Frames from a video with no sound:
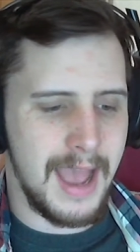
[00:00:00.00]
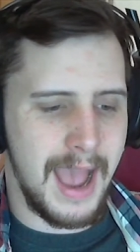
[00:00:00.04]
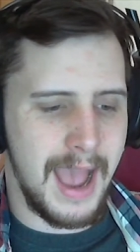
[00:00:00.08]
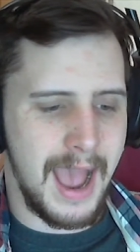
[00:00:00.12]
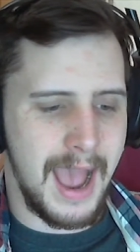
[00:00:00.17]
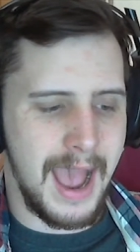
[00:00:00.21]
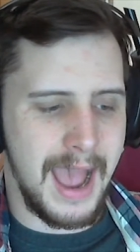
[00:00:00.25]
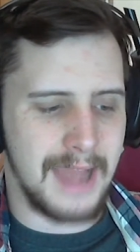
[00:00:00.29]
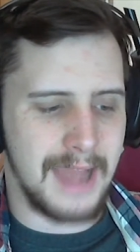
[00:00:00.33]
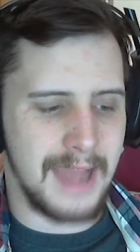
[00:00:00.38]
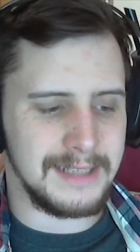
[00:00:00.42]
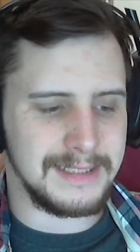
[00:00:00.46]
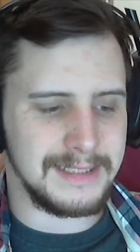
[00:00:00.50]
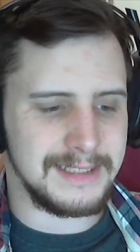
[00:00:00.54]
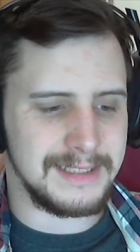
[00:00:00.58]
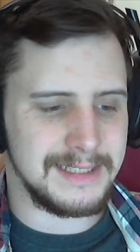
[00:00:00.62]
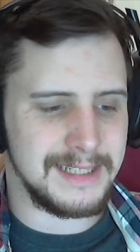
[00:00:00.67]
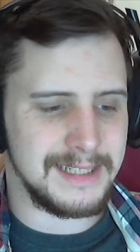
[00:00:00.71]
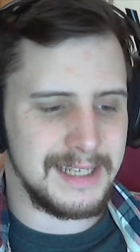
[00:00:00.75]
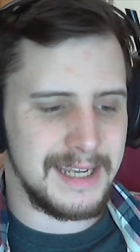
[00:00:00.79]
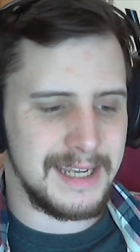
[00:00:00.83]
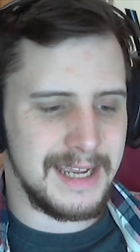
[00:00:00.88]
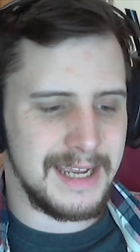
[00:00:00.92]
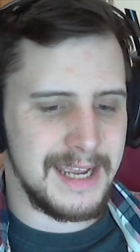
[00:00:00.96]
And
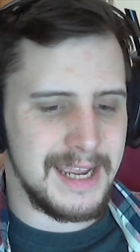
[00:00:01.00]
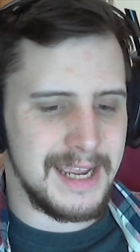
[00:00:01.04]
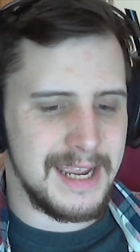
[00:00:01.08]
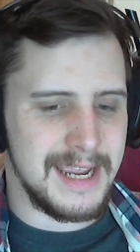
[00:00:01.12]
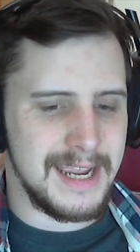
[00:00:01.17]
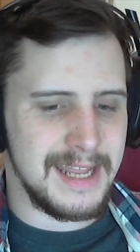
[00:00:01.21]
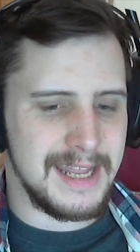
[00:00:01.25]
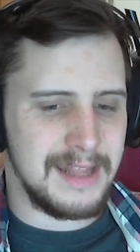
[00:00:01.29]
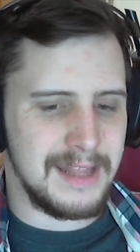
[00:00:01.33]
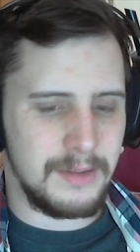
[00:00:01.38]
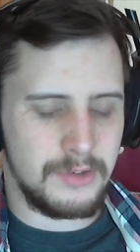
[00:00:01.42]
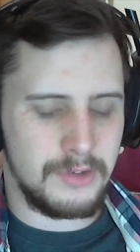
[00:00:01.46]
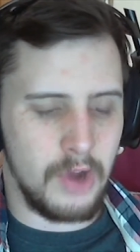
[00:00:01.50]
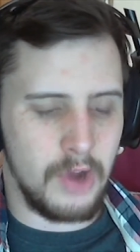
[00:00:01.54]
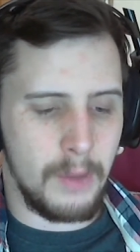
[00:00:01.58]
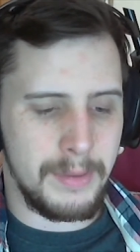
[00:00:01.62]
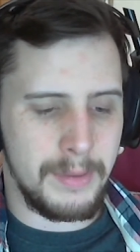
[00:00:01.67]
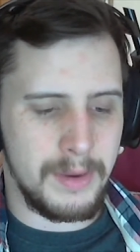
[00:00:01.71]
the job he